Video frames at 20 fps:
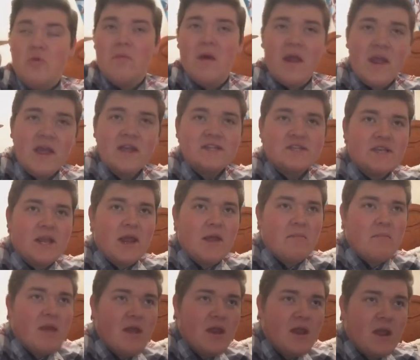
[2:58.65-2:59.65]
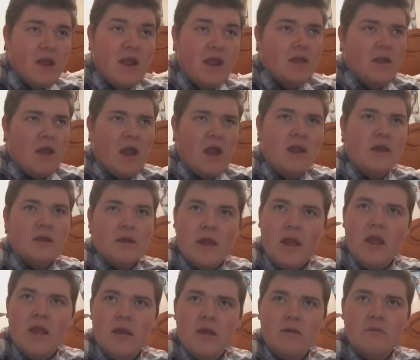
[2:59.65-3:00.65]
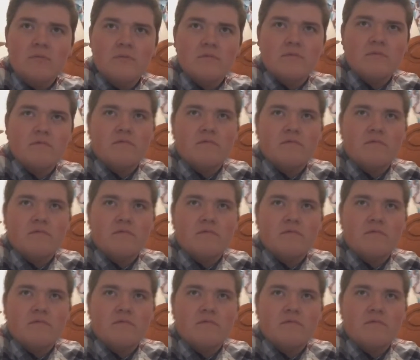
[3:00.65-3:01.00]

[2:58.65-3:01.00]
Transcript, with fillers: do my essay, man. I ain't, I ain't gay.